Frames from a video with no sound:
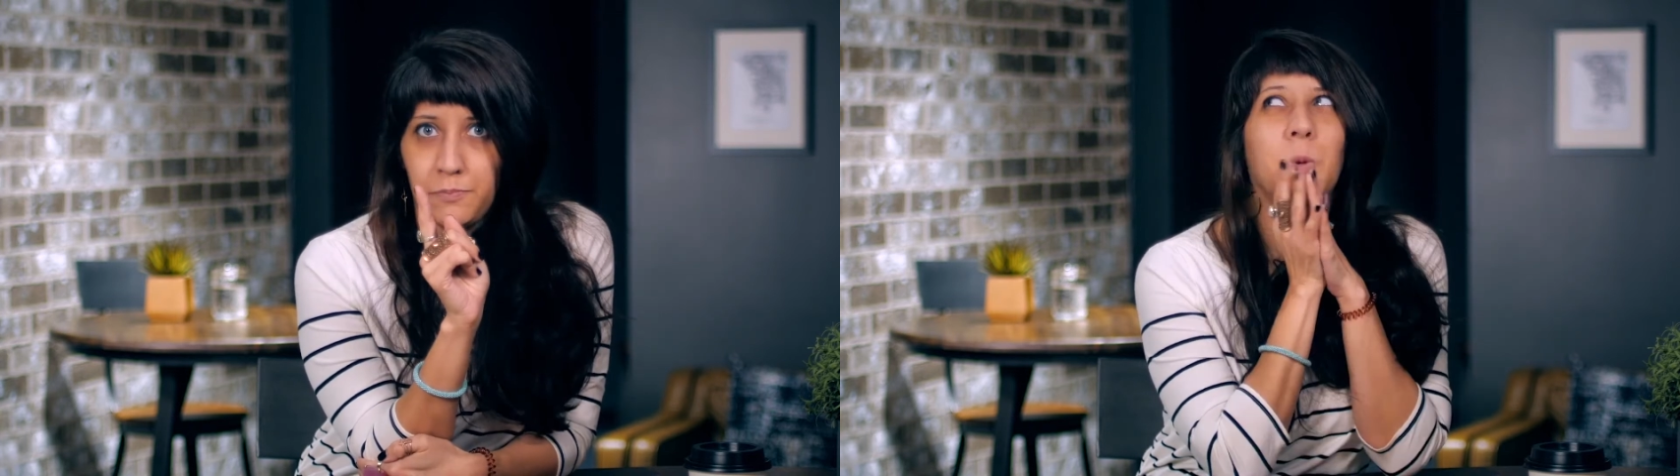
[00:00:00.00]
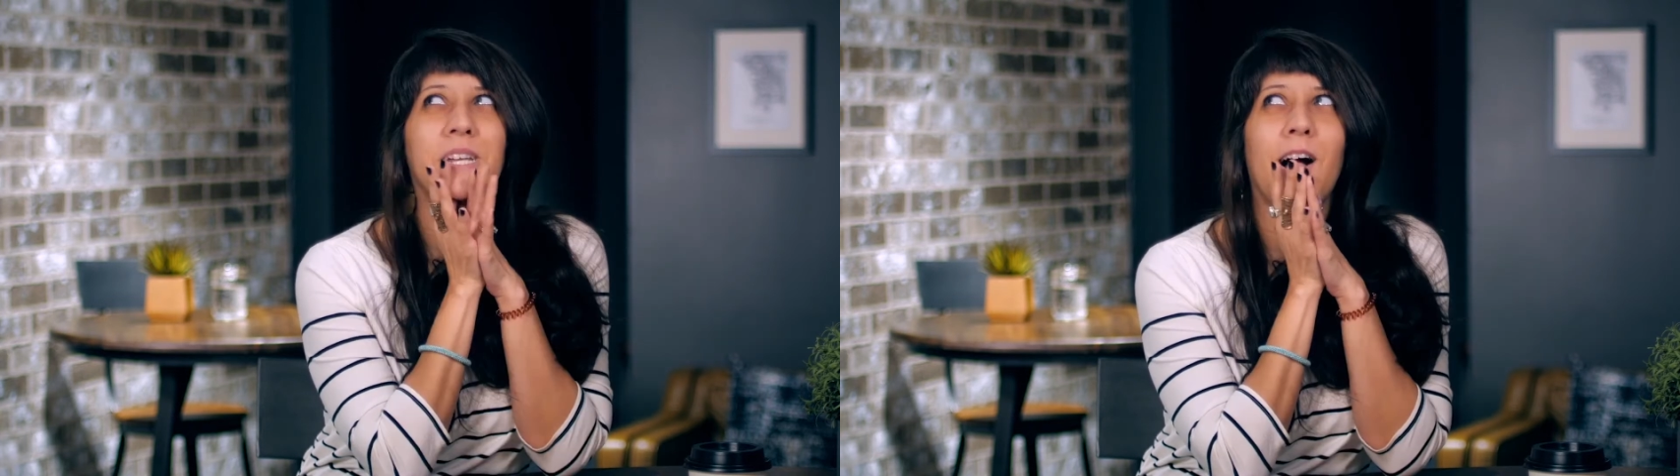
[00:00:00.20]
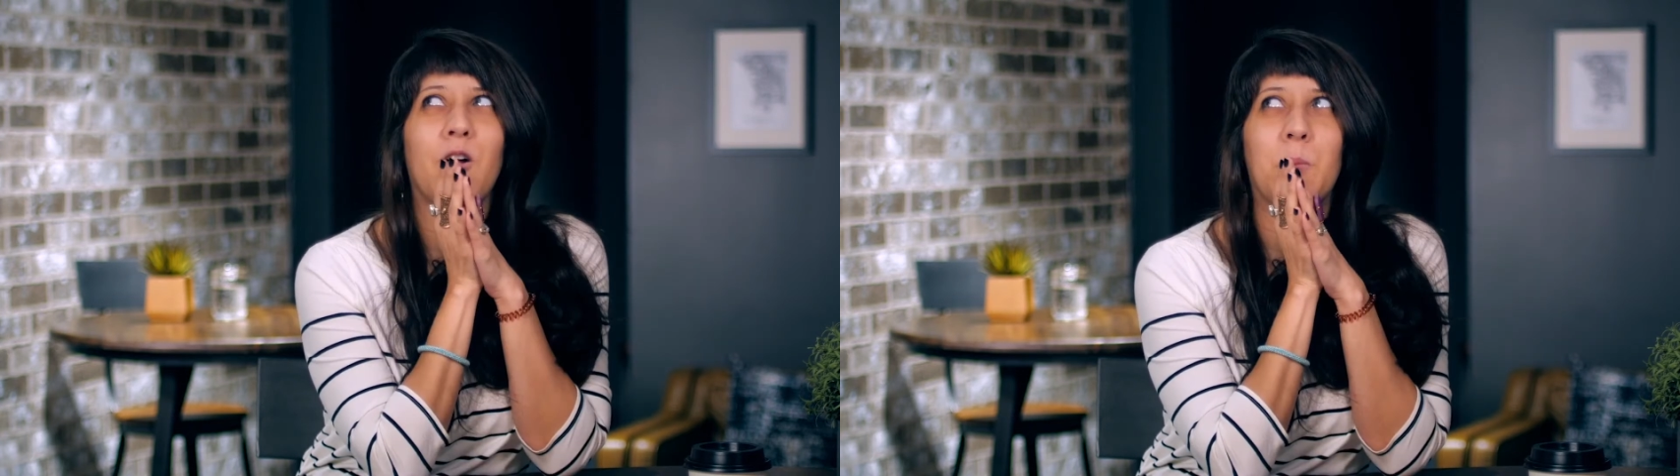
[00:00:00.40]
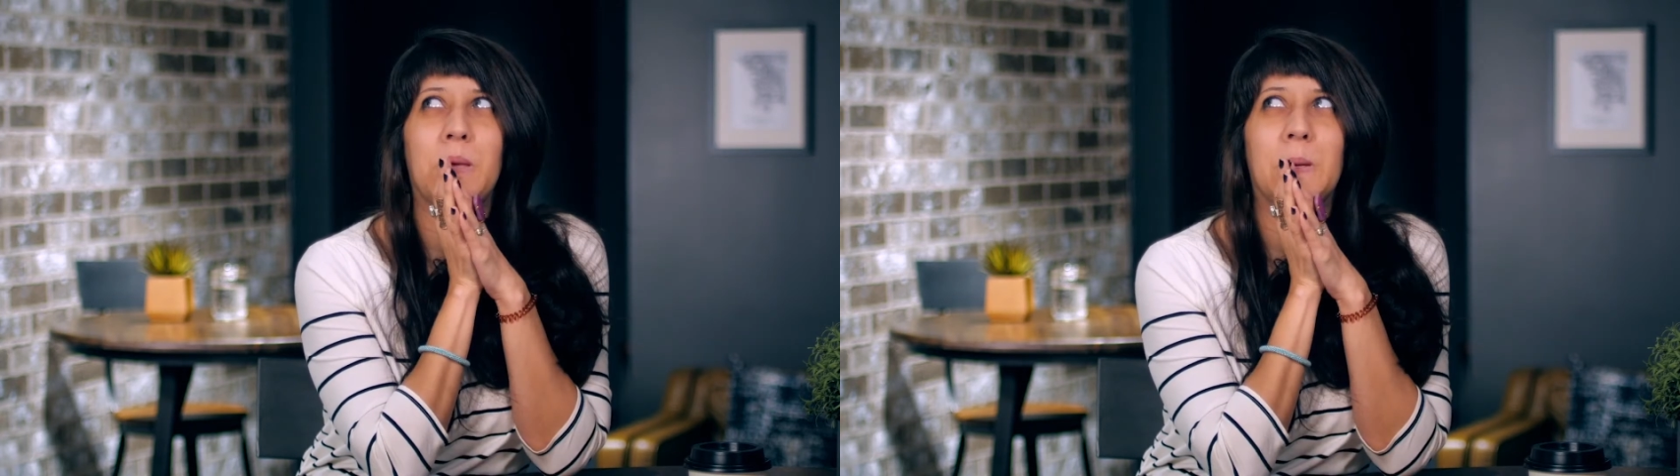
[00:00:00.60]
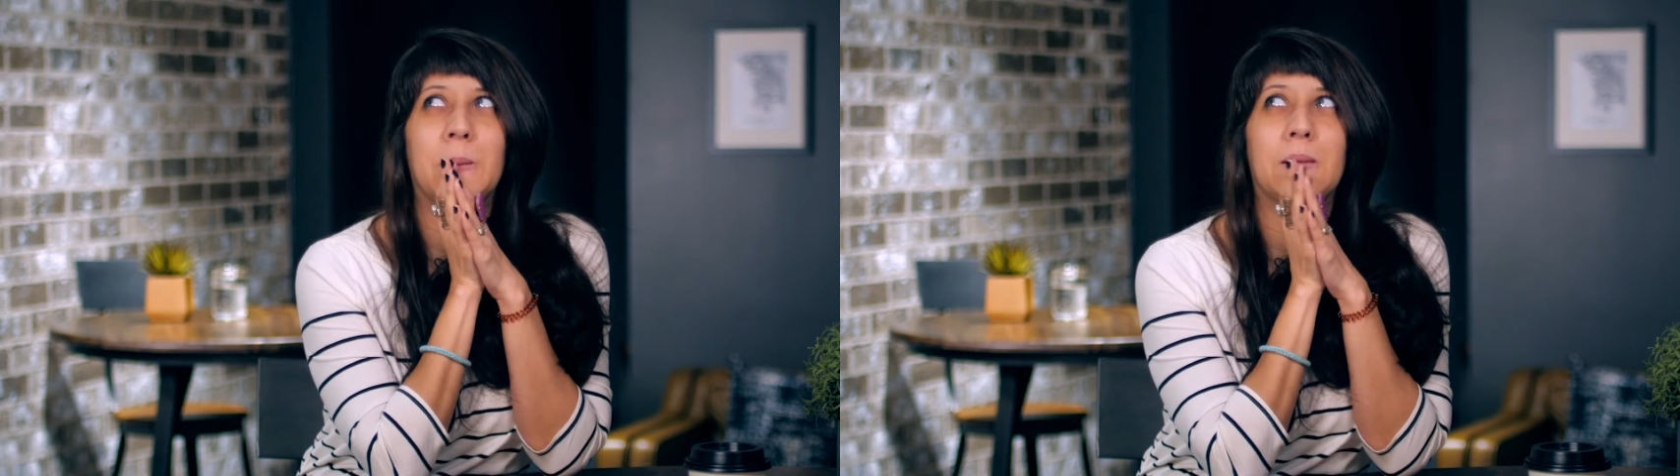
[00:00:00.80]
$20
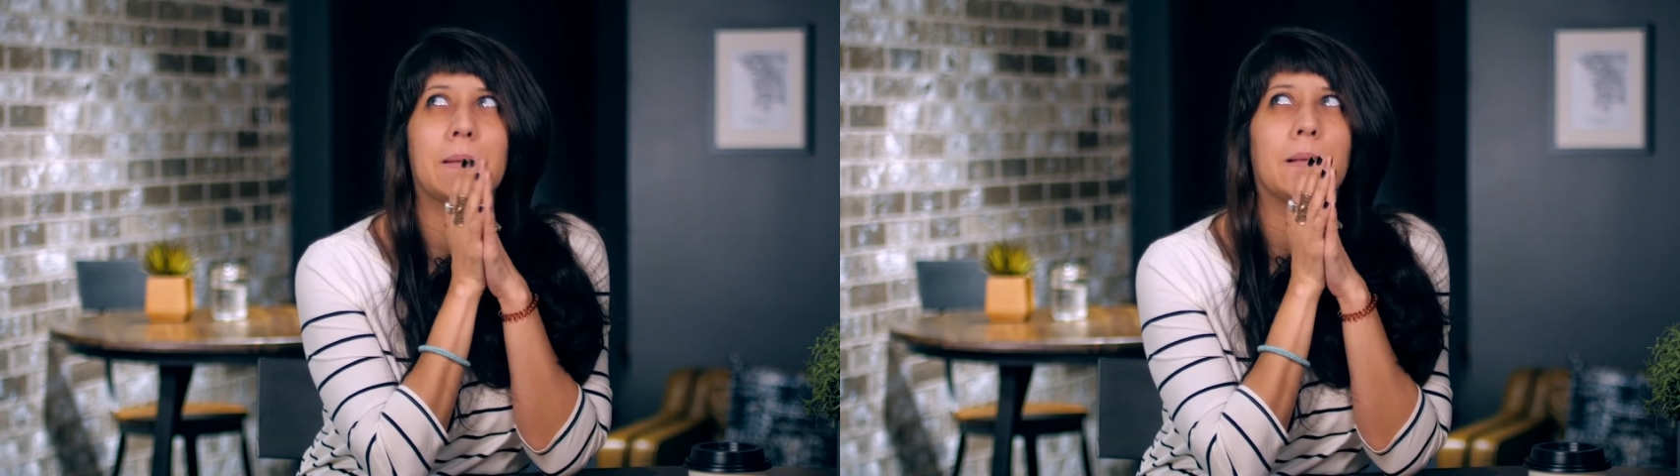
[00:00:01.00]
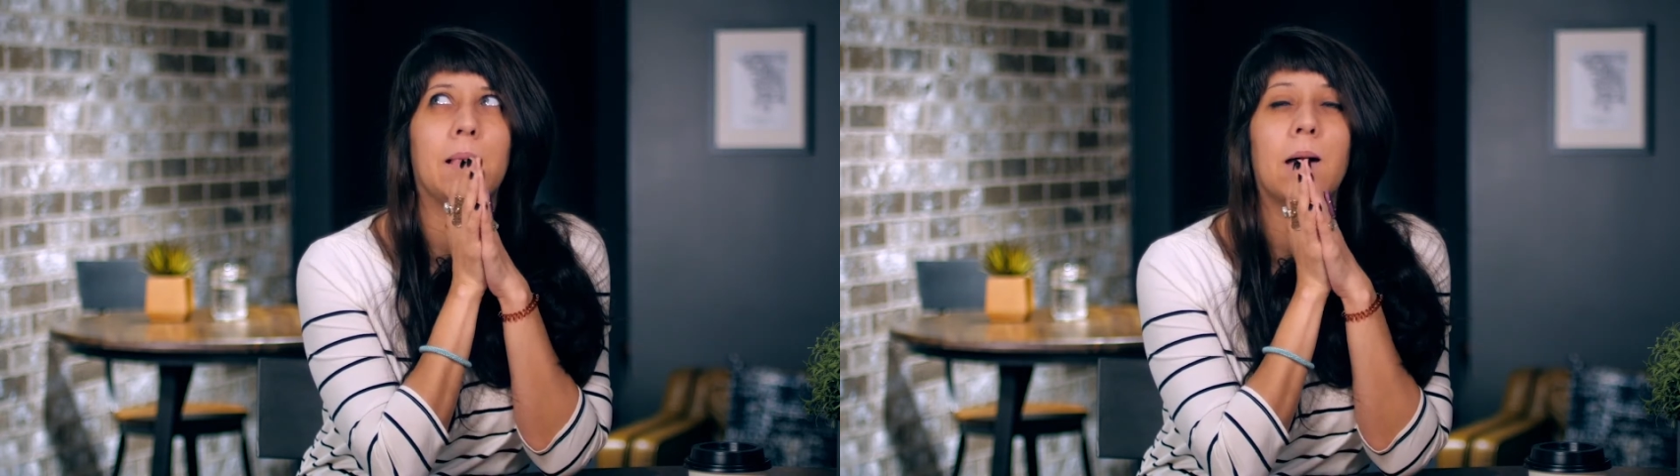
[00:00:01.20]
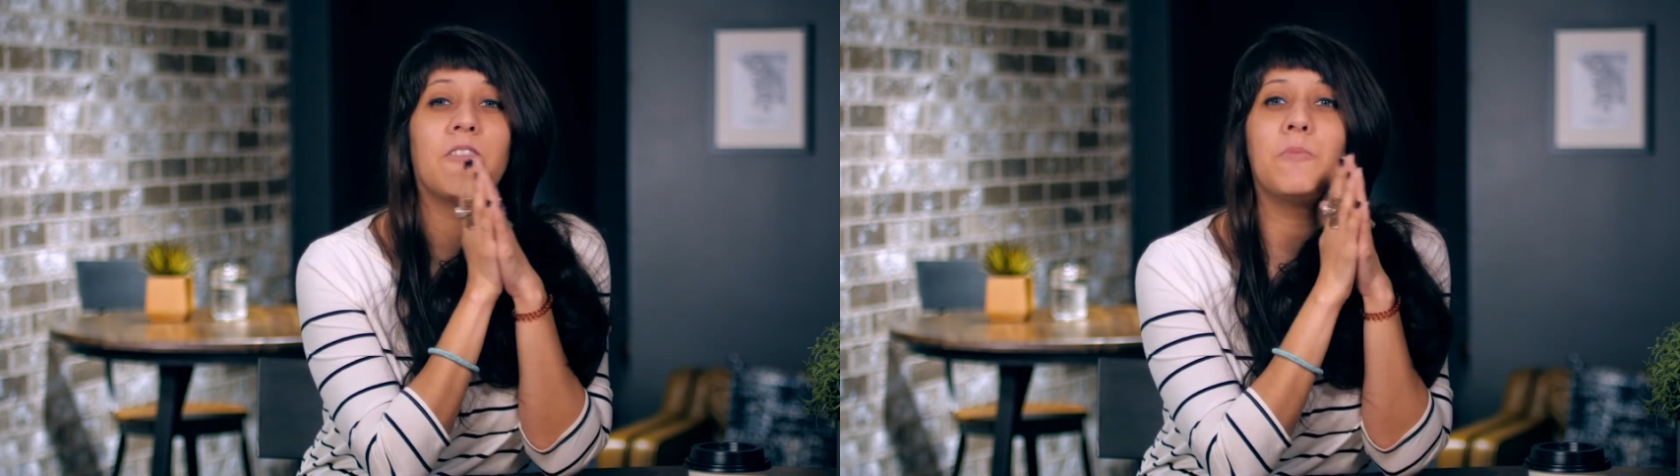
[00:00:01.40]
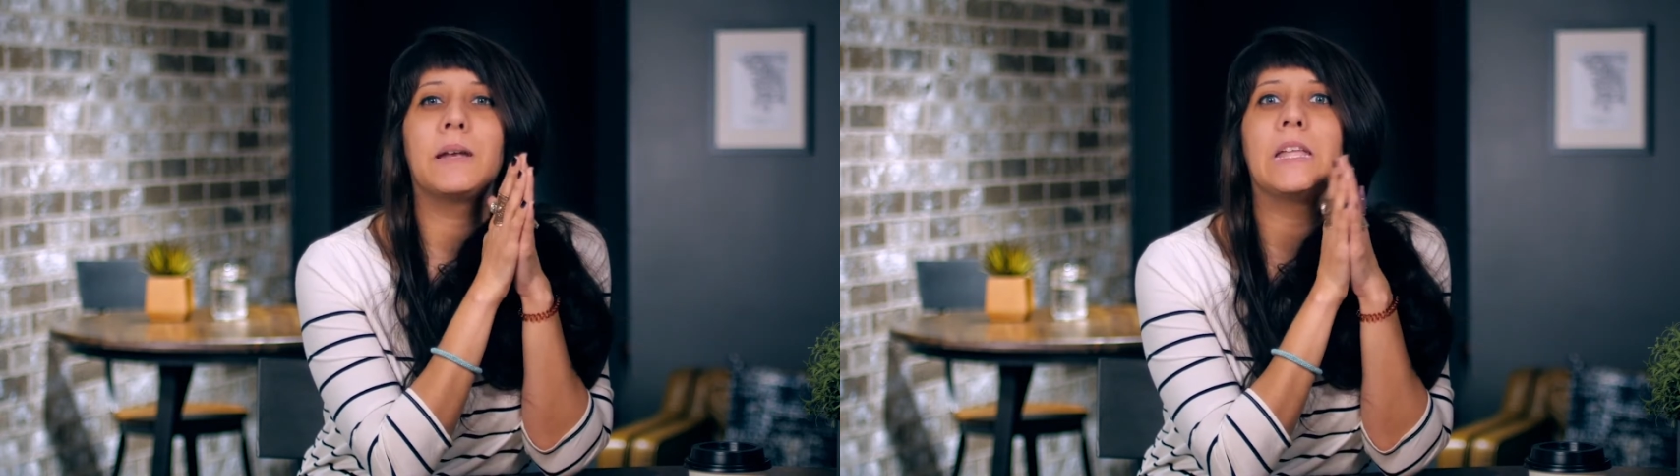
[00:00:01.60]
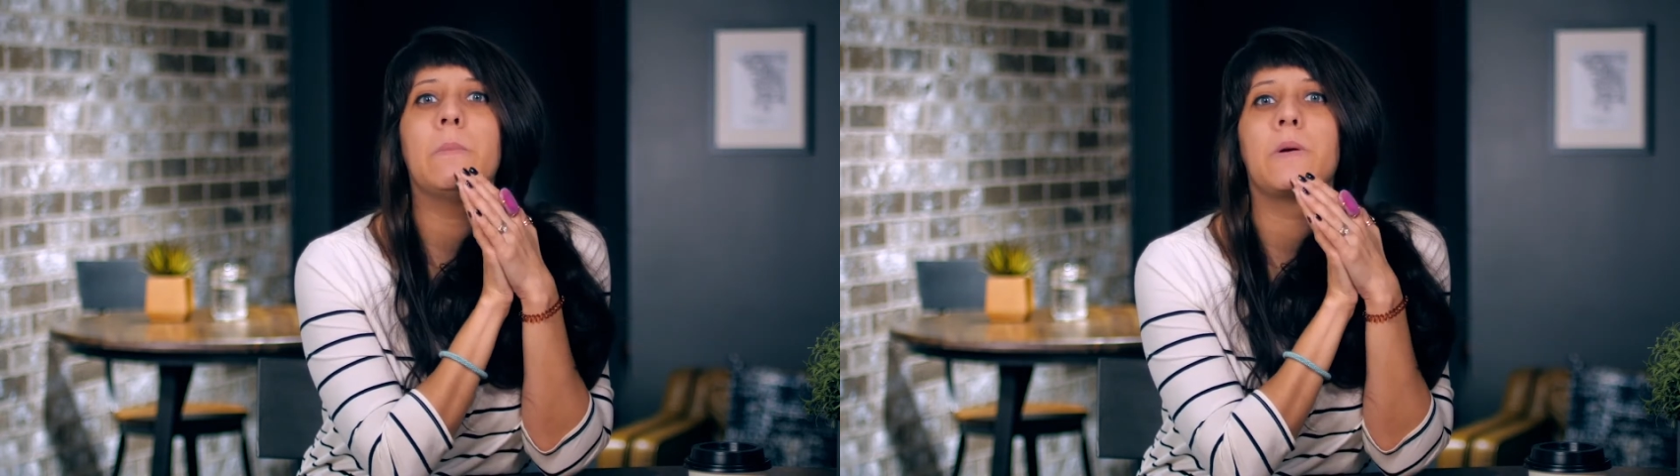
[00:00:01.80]
bills is a lot of money,